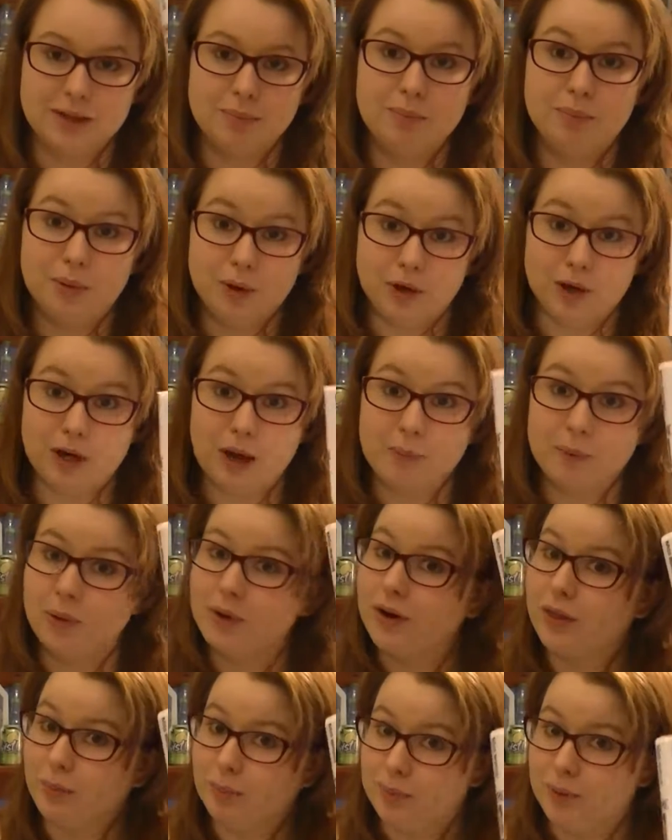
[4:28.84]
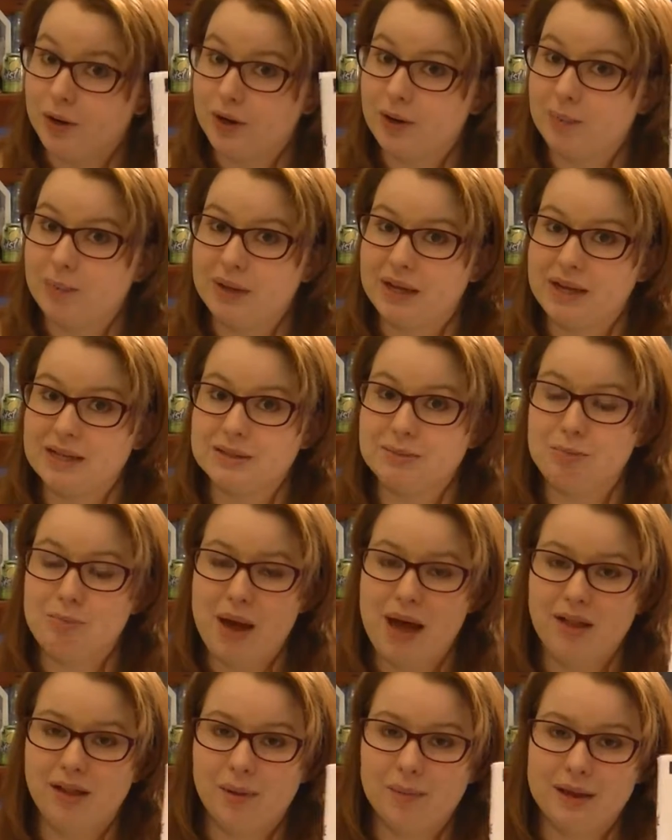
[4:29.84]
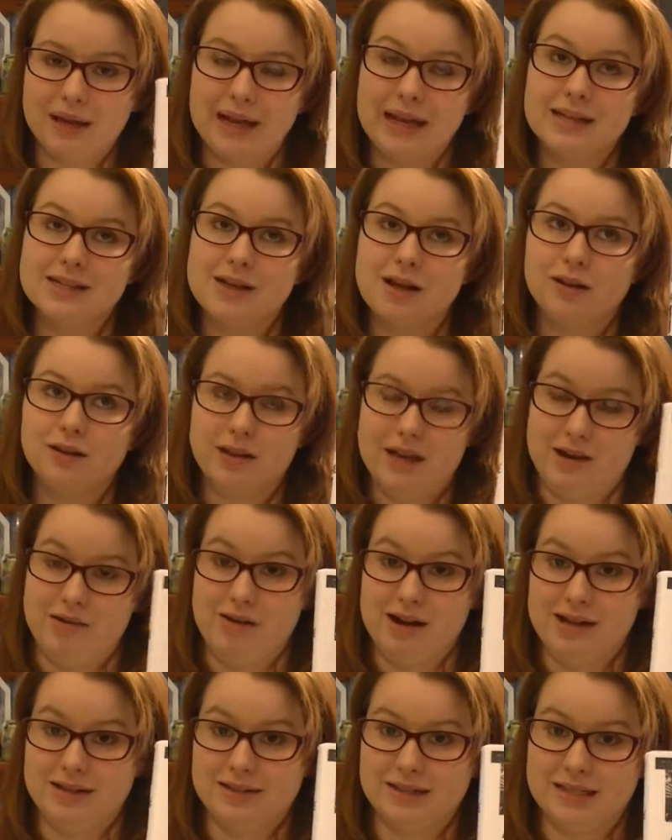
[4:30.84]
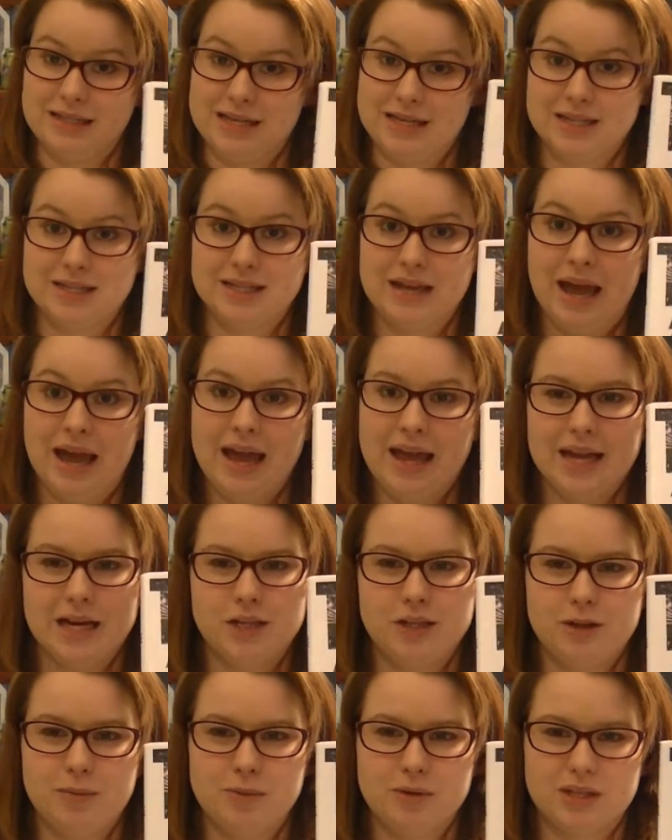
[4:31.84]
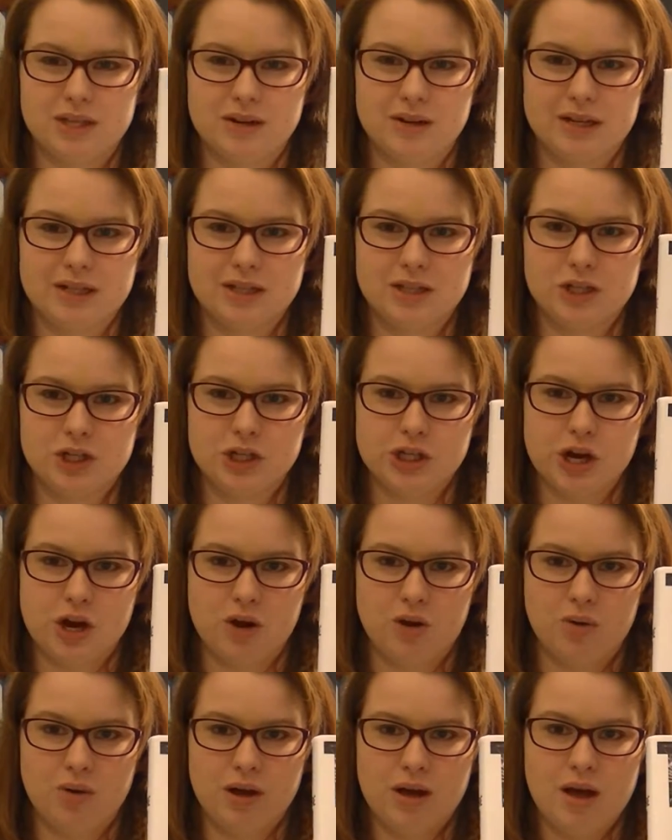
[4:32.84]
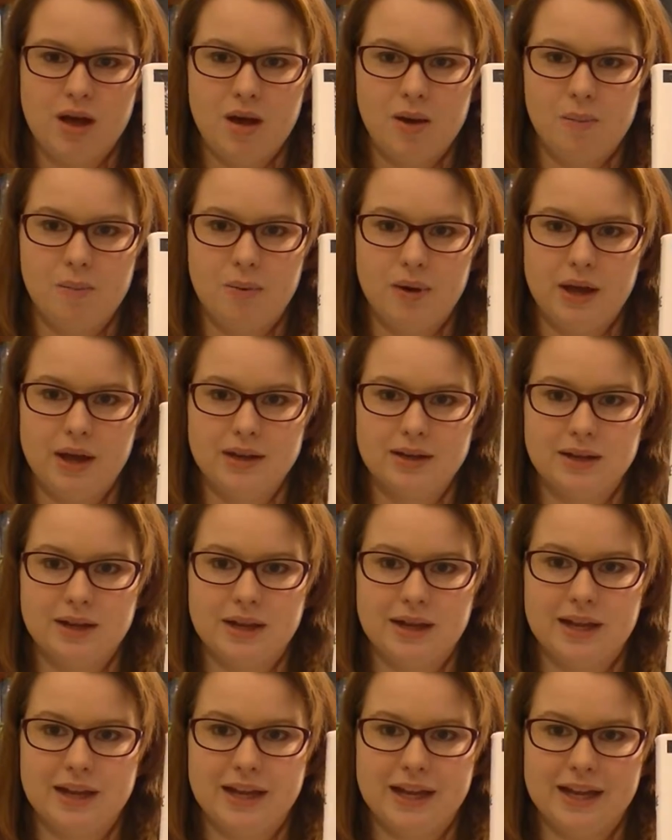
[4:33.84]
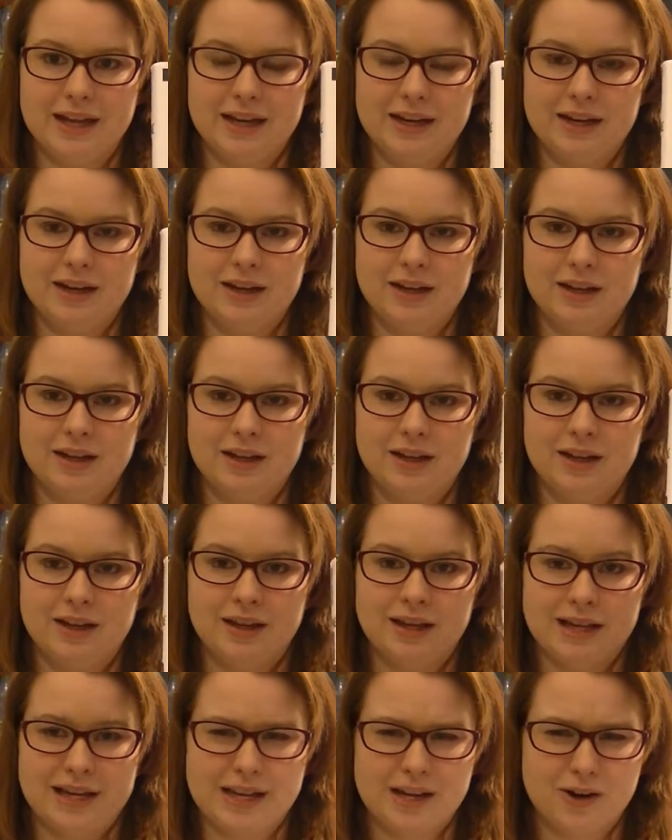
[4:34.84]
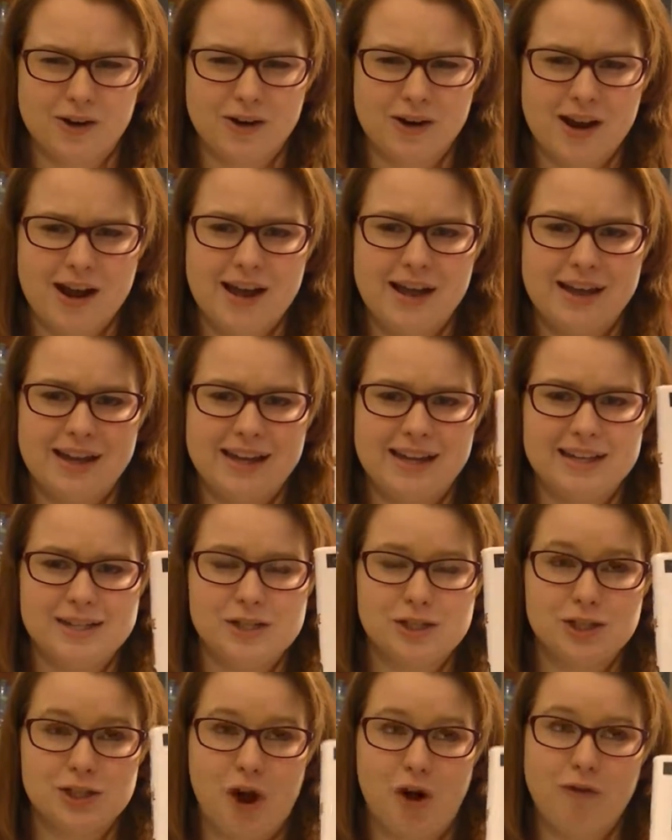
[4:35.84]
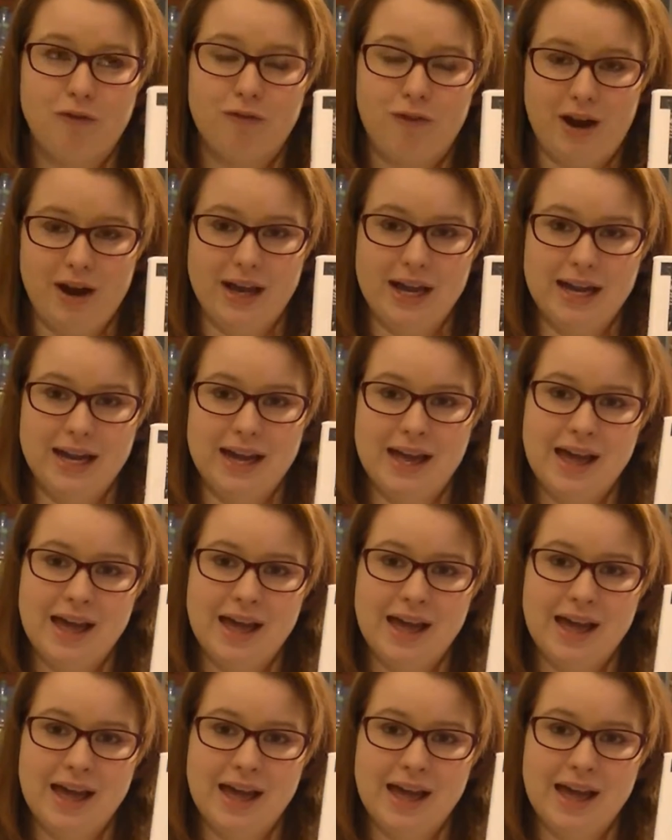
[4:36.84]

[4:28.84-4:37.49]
book. I'm going to the book because Bellamy is hilarious in this. He's super serious in the show, but in here, he's so funny.